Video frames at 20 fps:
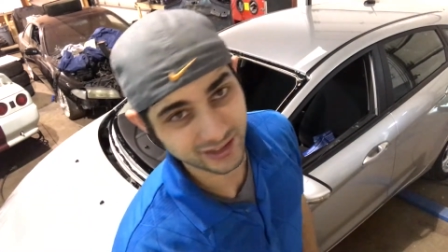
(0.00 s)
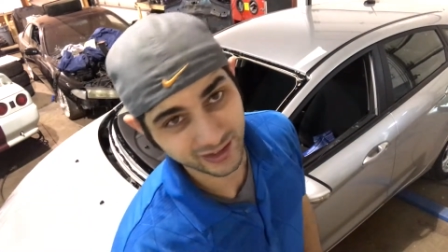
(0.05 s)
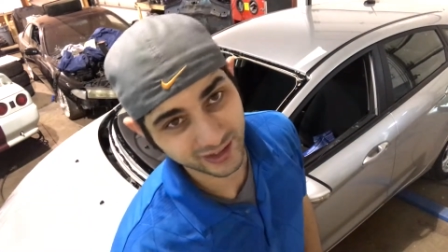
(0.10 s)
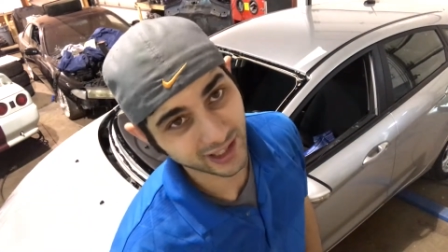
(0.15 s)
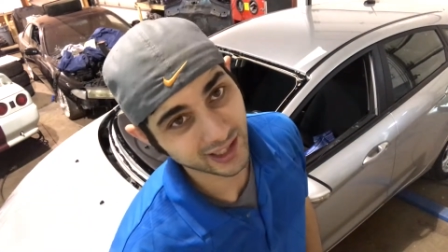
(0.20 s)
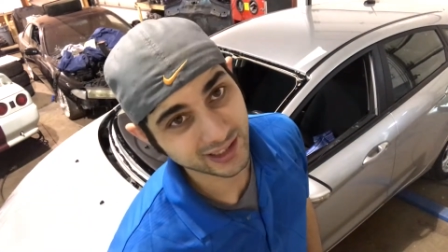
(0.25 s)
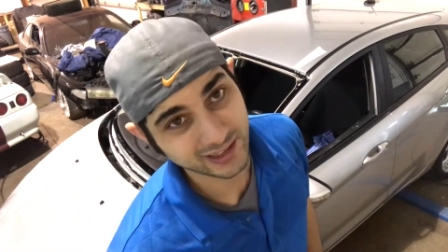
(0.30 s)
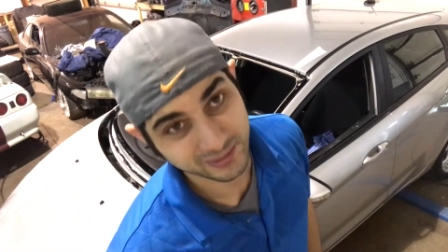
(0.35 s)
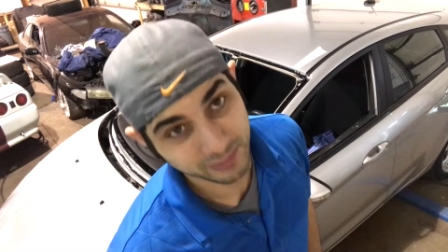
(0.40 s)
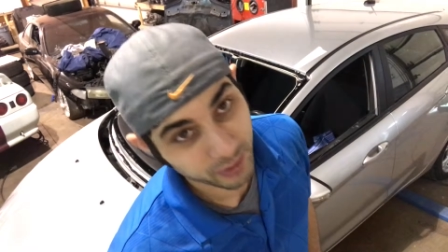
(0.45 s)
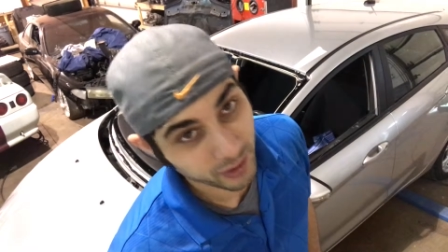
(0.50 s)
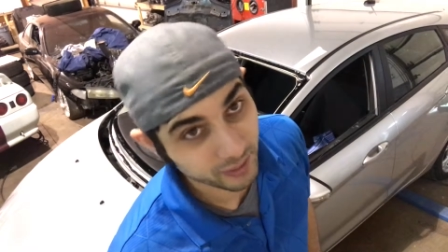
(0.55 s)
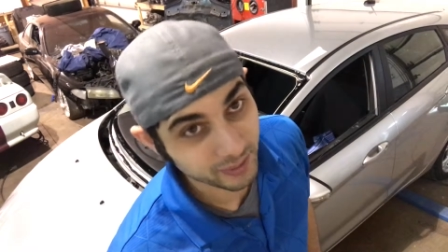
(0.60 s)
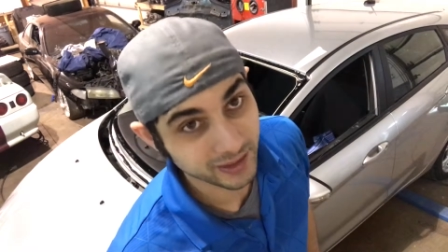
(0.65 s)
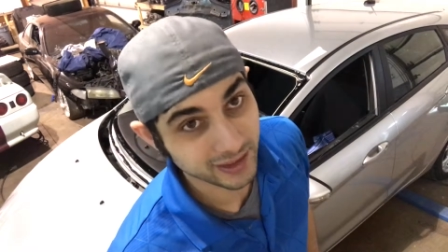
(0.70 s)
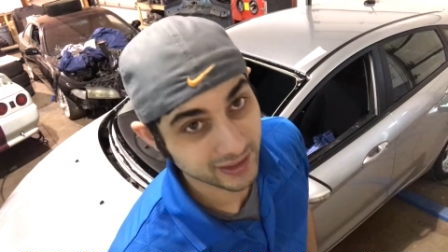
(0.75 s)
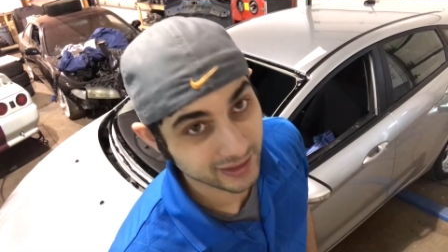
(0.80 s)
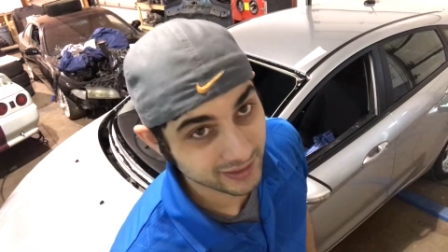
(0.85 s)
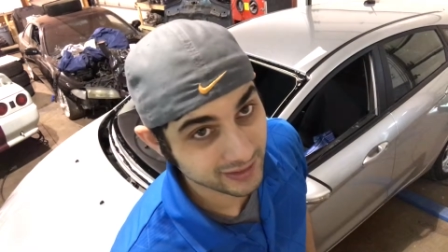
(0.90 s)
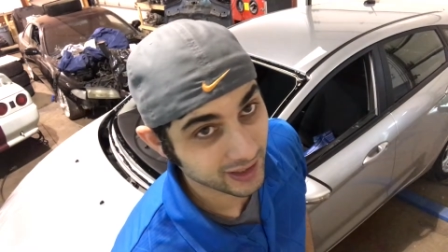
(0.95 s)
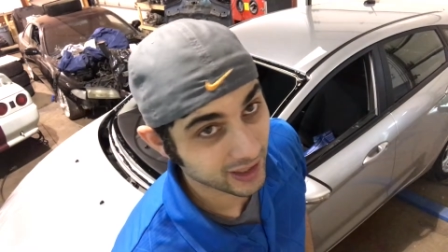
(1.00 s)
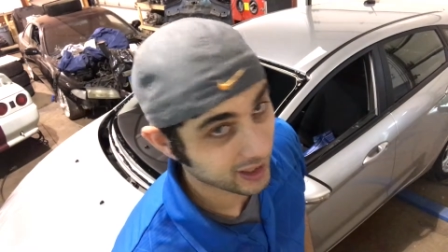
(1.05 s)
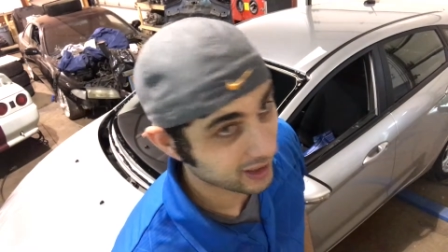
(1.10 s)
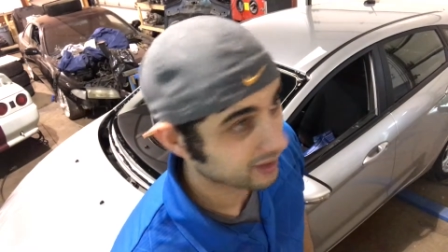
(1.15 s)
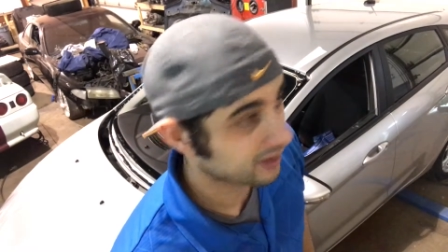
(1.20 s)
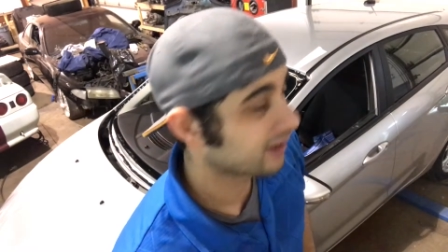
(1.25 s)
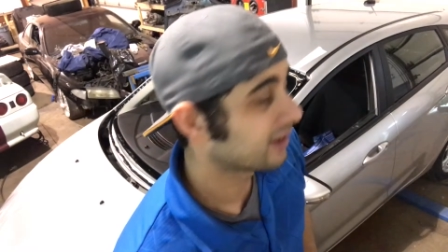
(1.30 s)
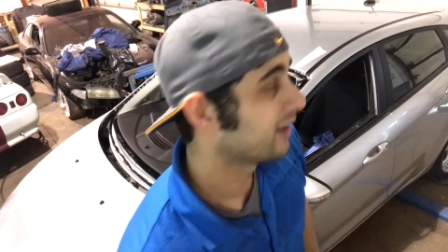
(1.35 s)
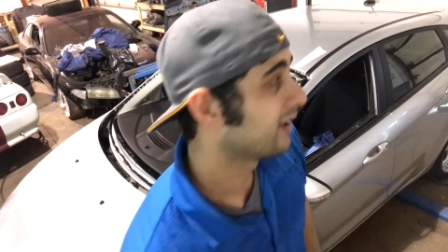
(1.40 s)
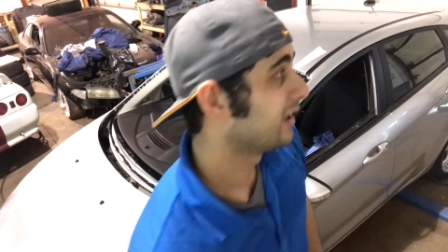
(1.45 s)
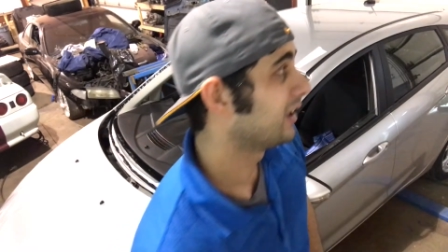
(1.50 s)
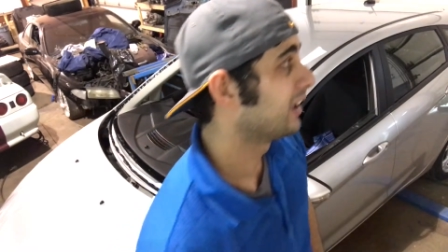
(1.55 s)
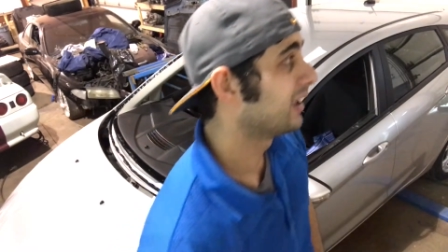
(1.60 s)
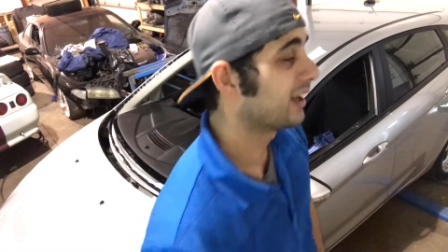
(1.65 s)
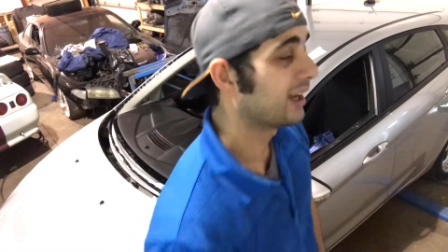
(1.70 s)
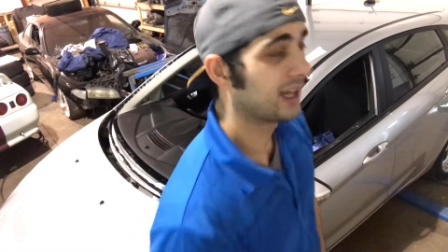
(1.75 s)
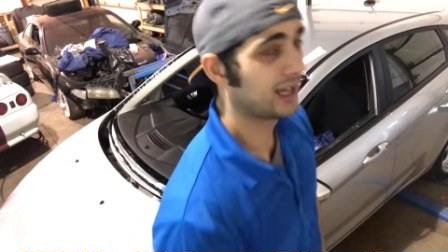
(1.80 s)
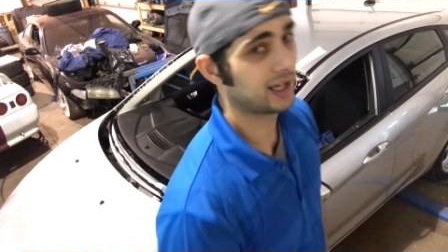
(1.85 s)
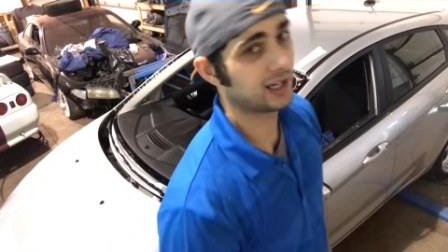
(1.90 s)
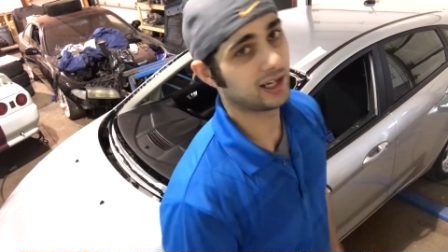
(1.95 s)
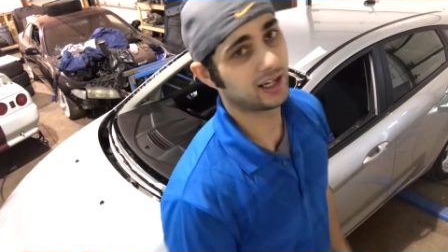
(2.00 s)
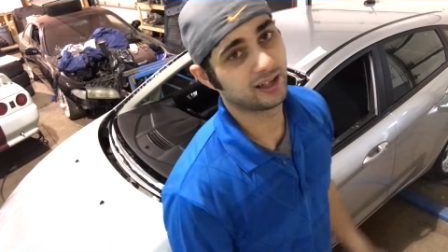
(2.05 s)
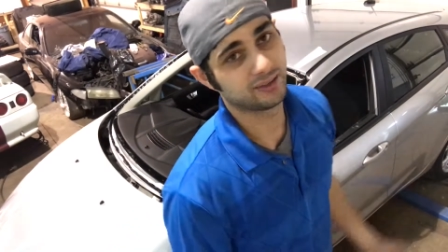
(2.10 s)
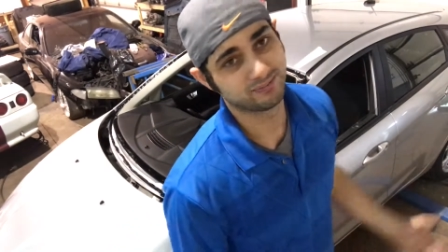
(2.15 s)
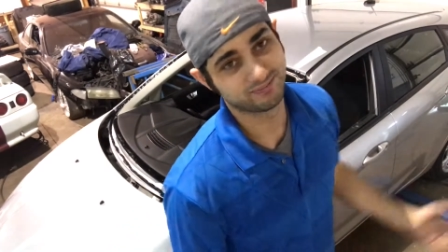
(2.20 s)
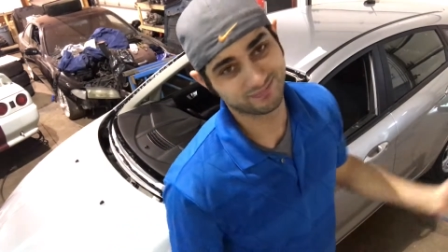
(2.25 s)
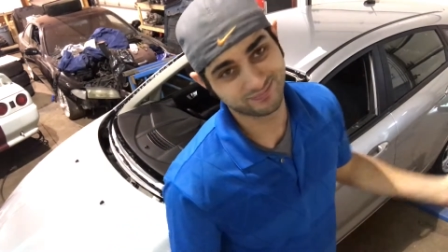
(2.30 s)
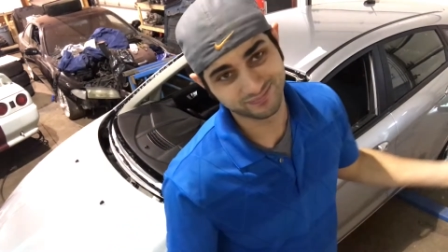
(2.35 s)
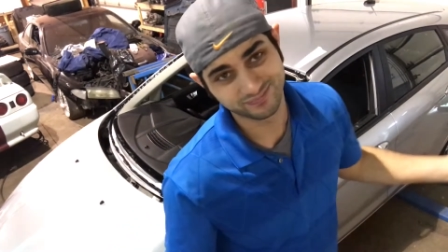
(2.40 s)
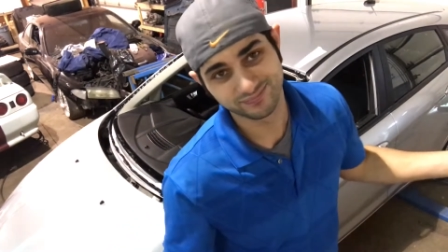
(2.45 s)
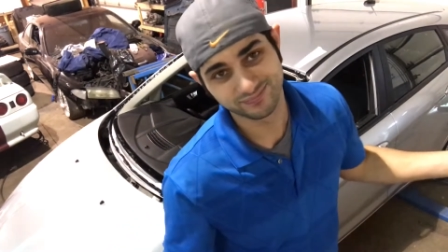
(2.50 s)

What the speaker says: you guys probably can tell. I'm